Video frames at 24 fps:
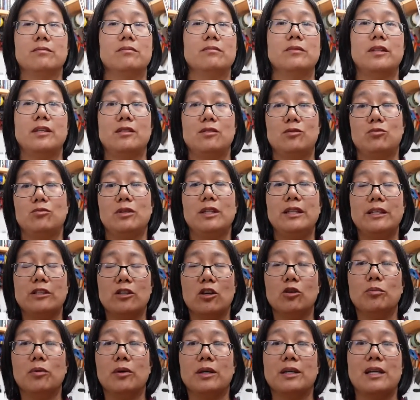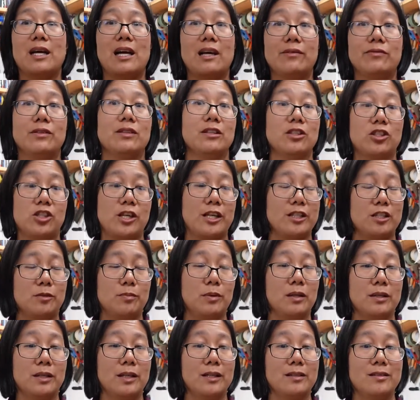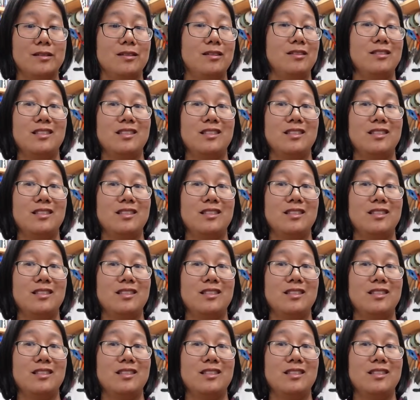There's really no point having the chest pockets.